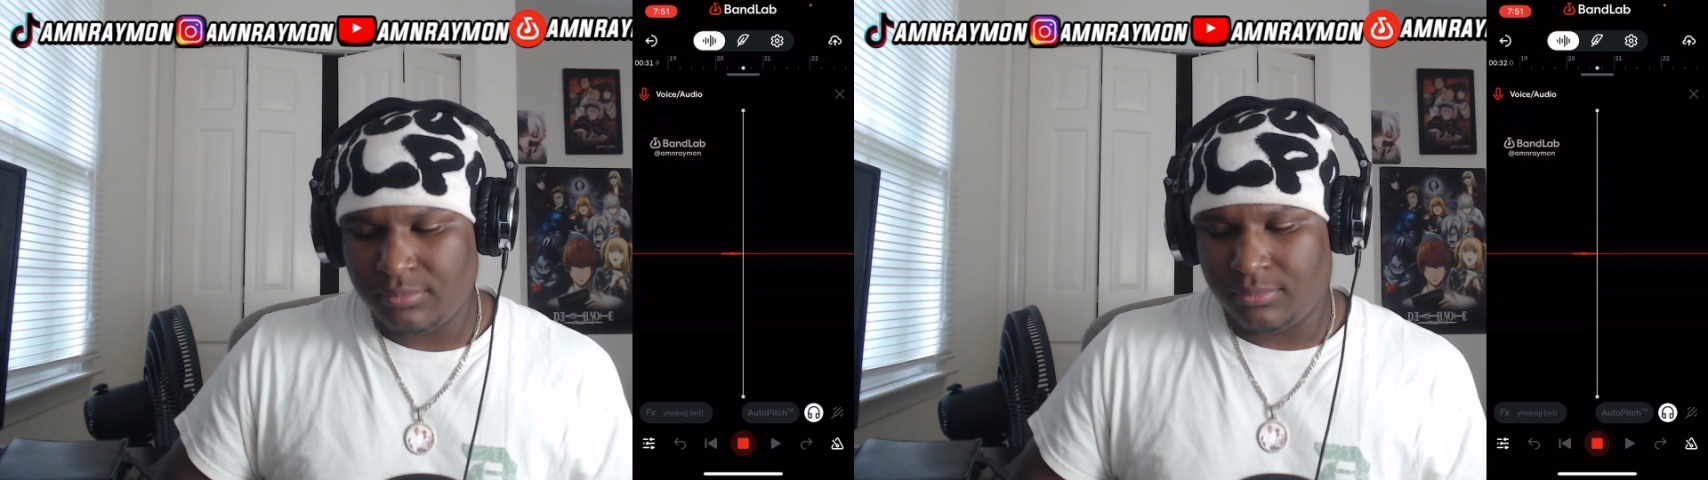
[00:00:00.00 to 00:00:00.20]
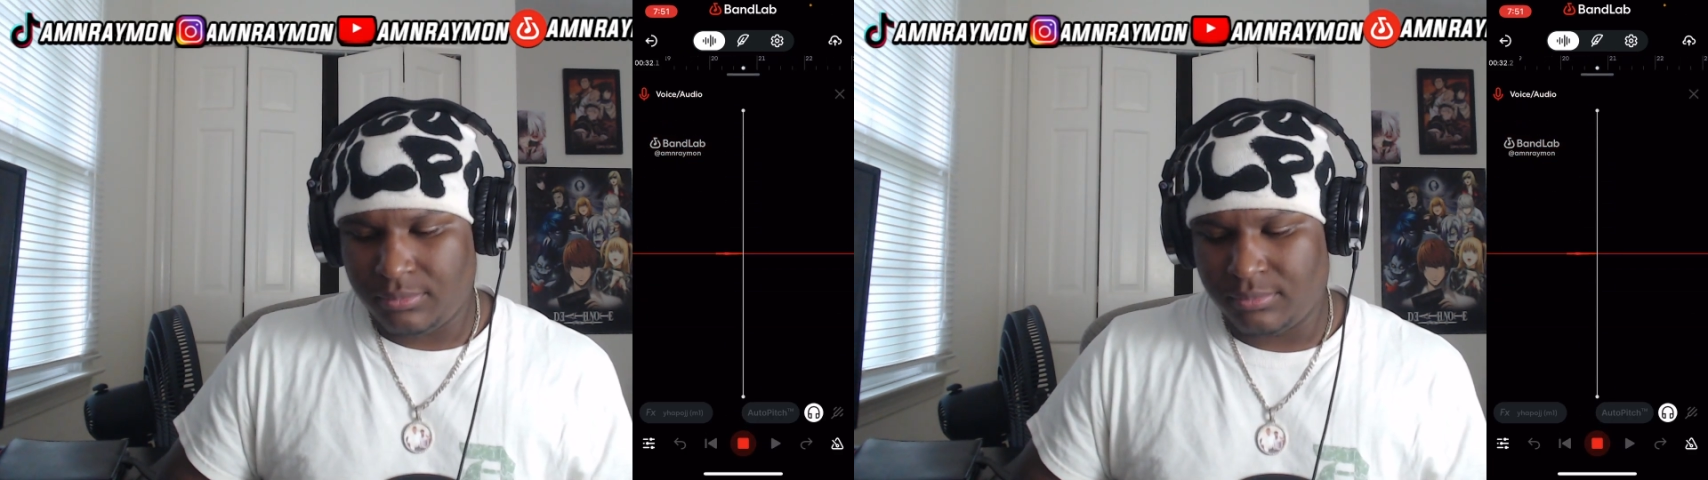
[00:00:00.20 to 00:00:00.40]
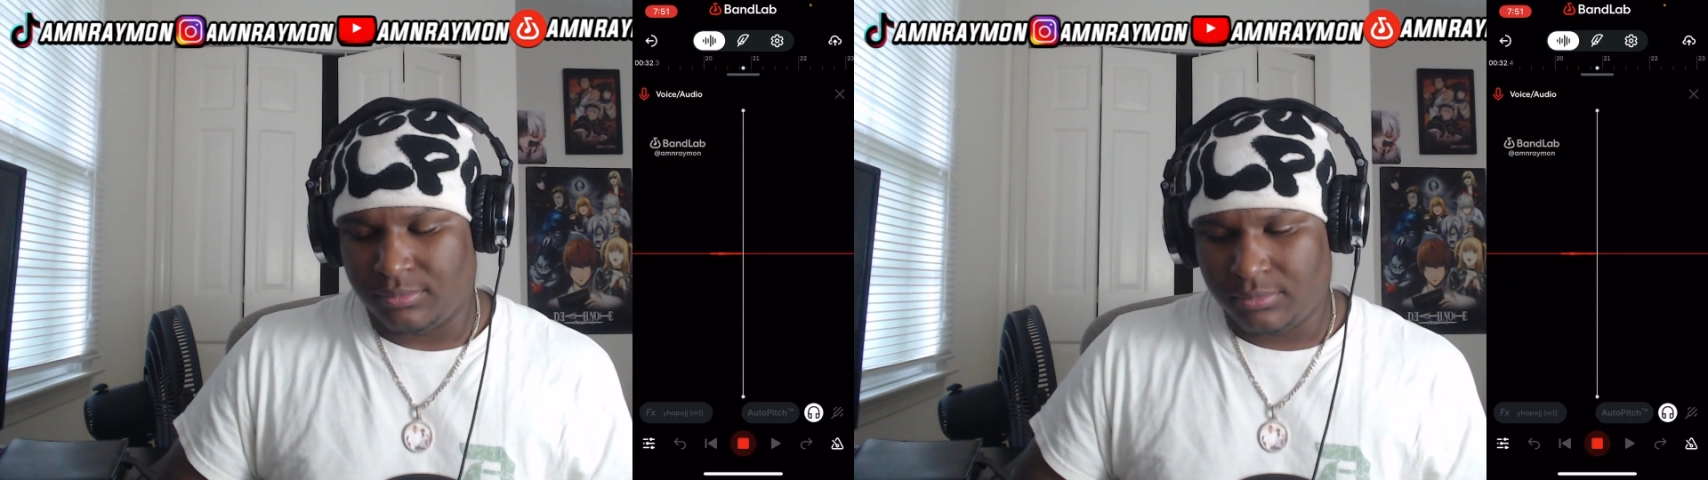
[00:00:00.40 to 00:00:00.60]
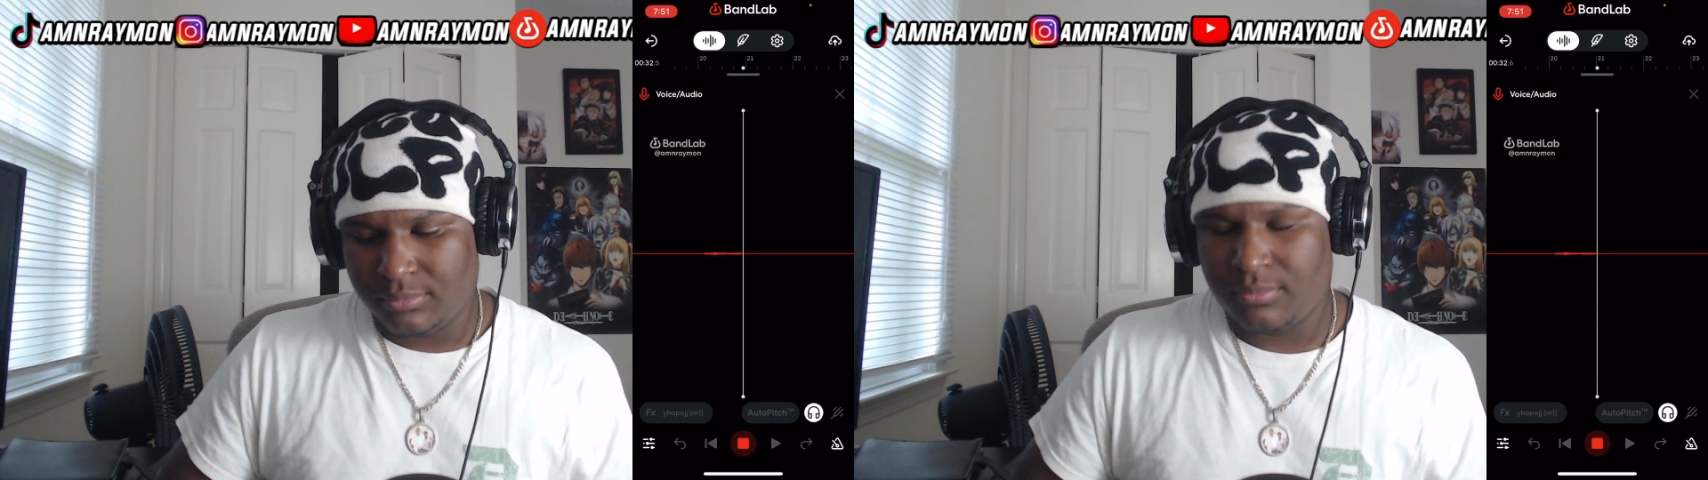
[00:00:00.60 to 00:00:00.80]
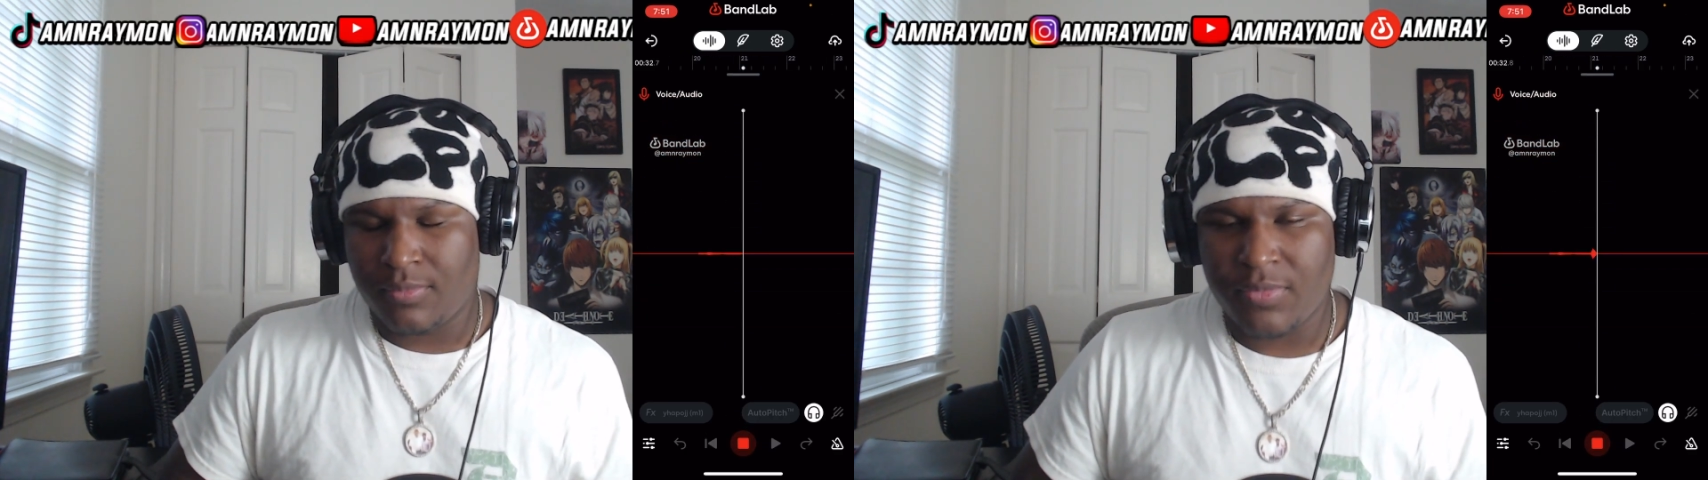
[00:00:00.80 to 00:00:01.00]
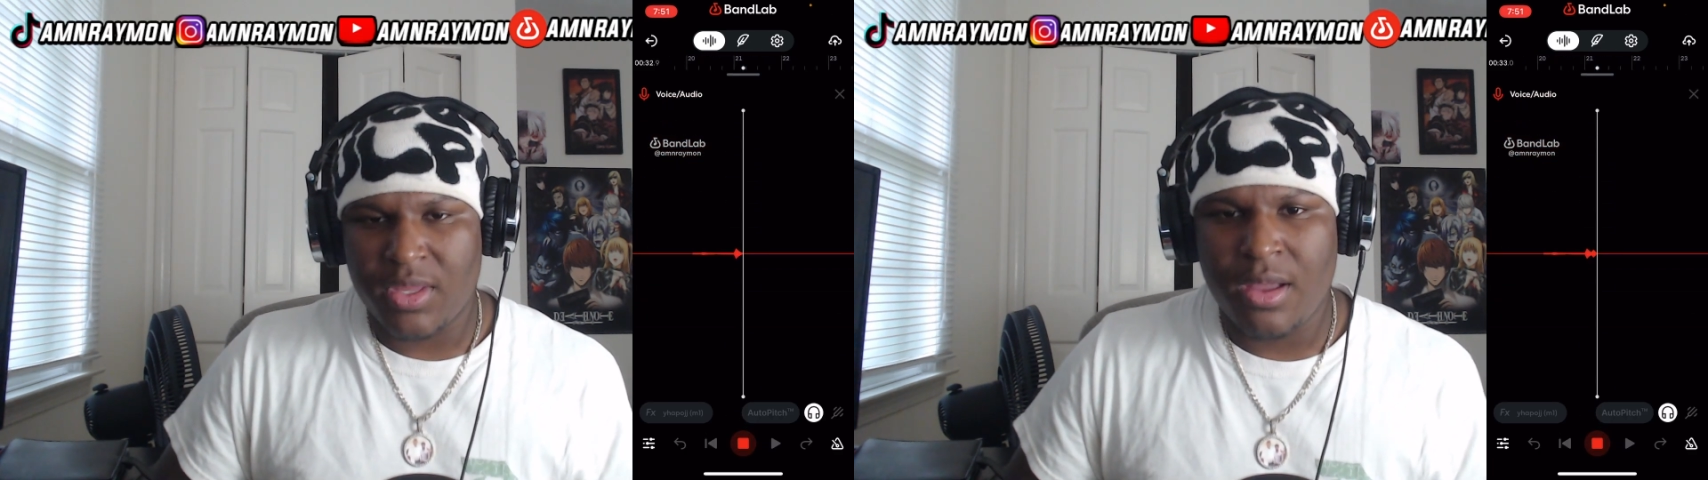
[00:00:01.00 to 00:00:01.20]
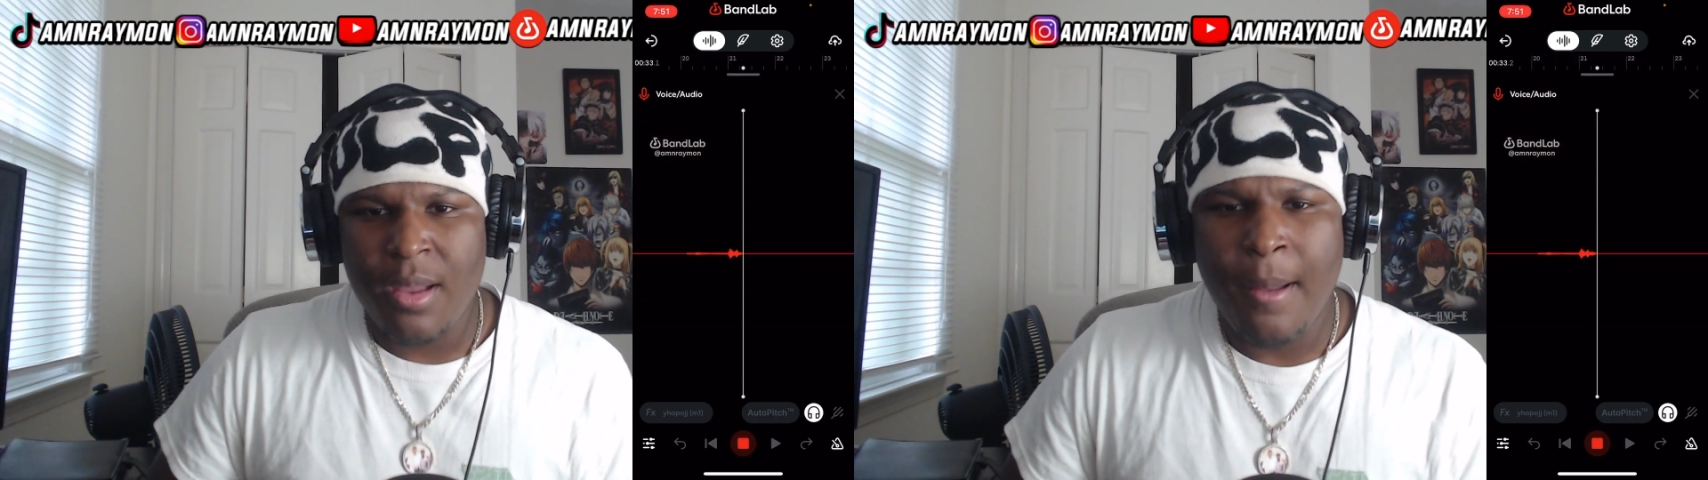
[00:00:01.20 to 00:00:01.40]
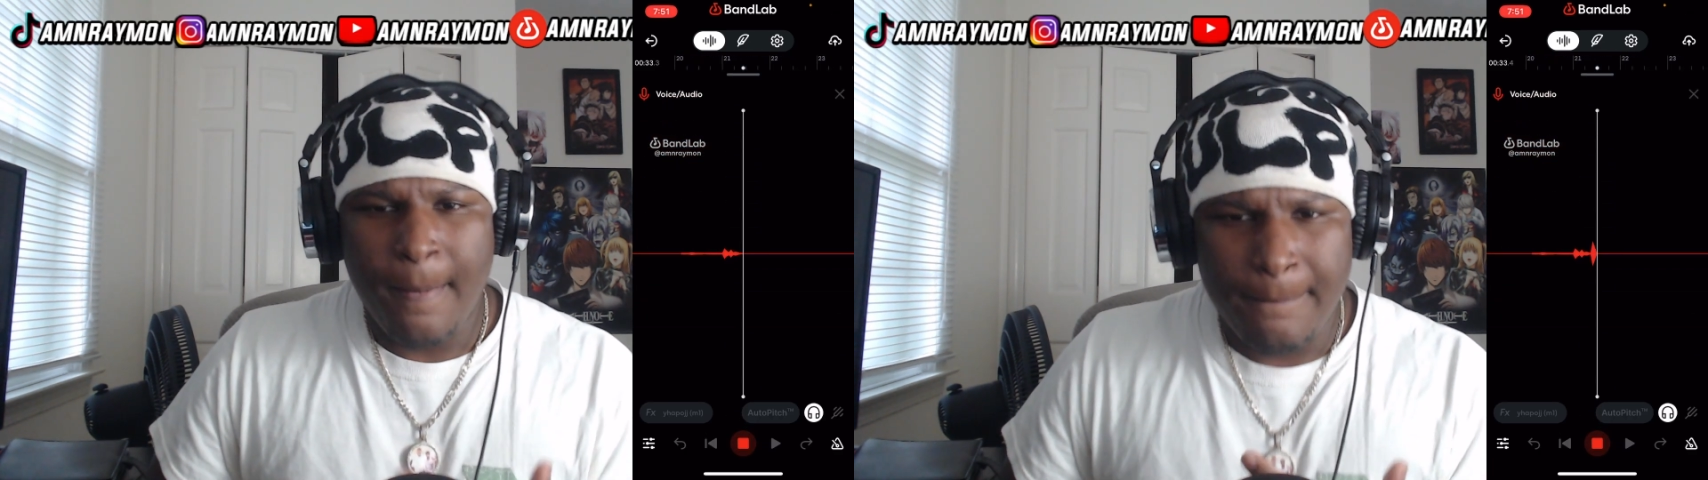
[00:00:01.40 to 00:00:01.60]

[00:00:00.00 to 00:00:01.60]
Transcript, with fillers: huh?